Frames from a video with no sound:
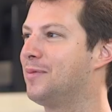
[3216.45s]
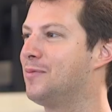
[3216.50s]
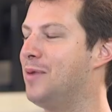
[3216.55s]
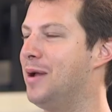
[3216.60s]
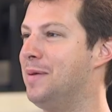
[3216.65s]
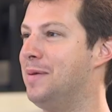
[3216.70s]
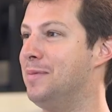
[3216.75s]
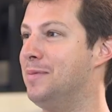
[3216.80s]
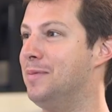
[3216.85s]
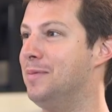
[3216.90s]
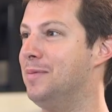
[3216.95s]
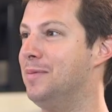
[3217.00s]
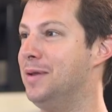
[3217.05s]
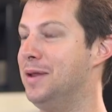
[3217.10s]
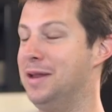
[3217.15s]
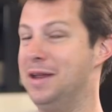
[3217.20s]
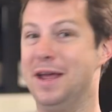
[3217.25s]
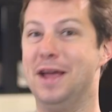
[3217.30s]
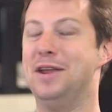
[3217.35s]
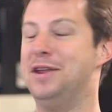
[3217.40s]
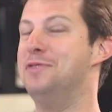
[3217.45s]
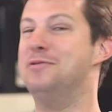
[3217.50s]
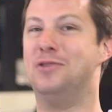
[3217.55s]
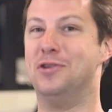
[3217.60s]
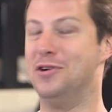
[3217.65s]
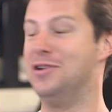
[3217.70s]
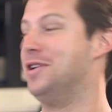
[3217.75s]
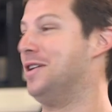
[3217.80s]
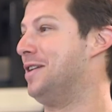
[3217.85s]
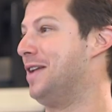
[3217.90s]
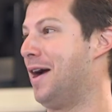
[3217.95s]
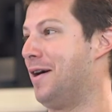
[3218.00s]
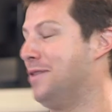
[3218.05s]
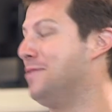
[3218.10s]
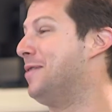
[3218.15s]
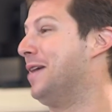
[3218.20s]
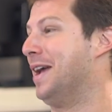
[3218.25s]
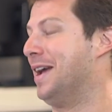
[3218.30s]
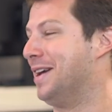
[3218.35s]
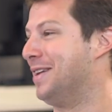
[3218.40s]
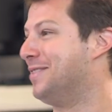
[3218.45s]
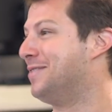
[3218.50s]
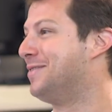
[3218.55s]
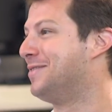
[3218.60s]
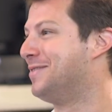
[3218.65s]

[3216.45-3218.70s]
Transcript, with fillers: Wait. Yeah, you couldn't. Now you can.